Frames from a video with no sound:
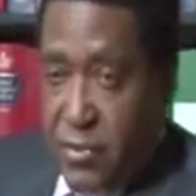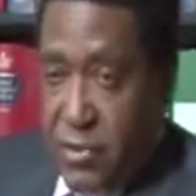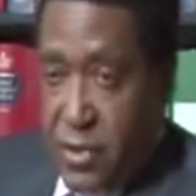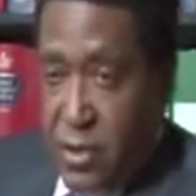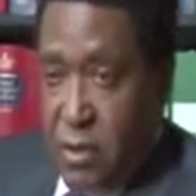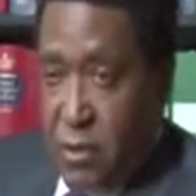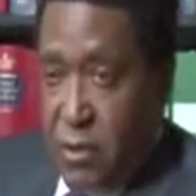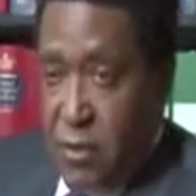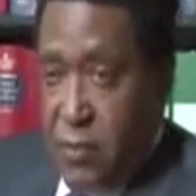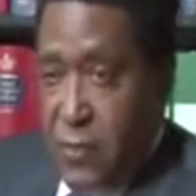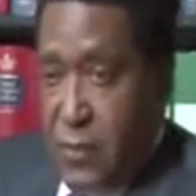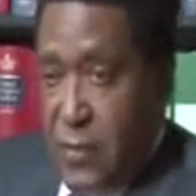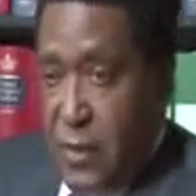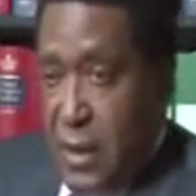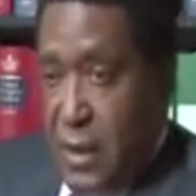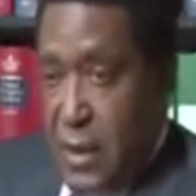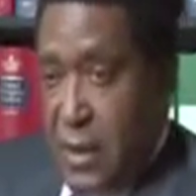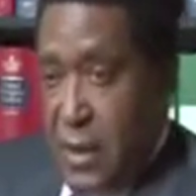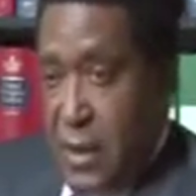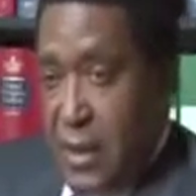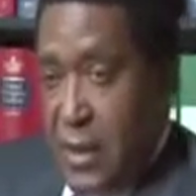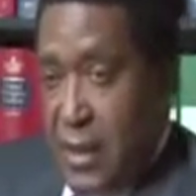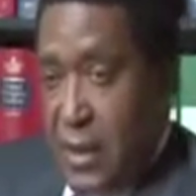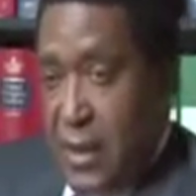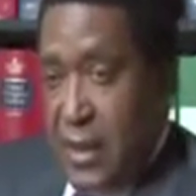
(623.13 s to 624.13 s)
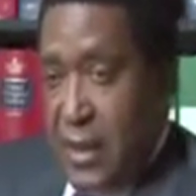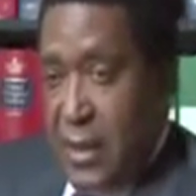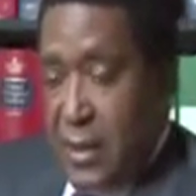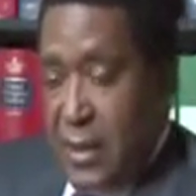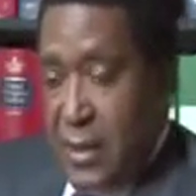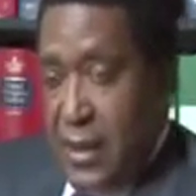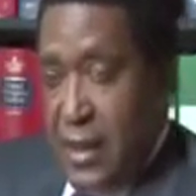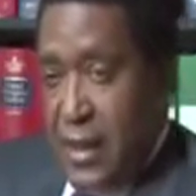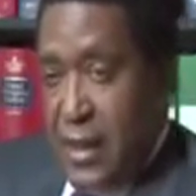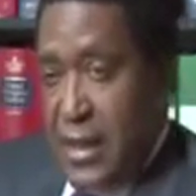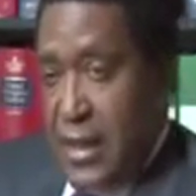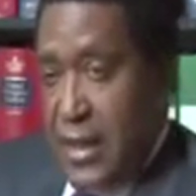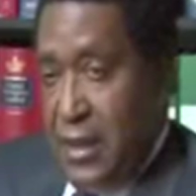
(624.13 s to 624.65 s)
So
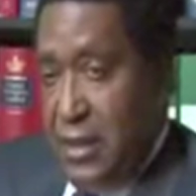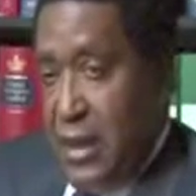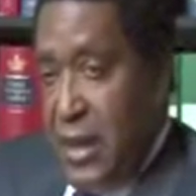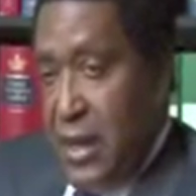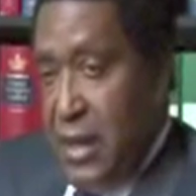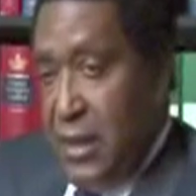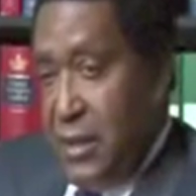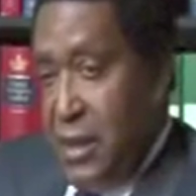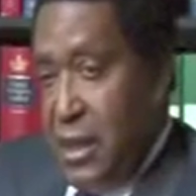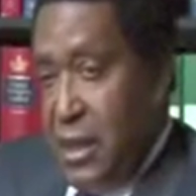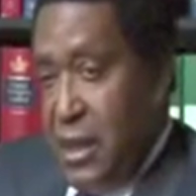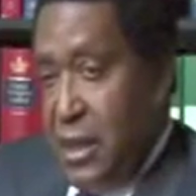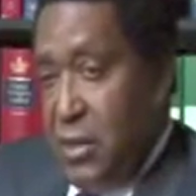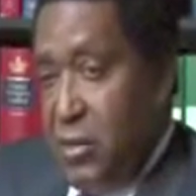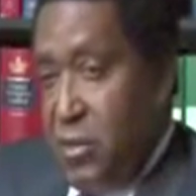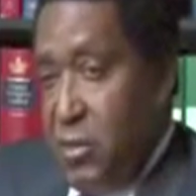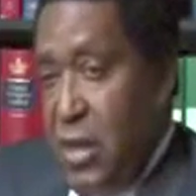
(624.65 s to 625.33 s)
again, I think it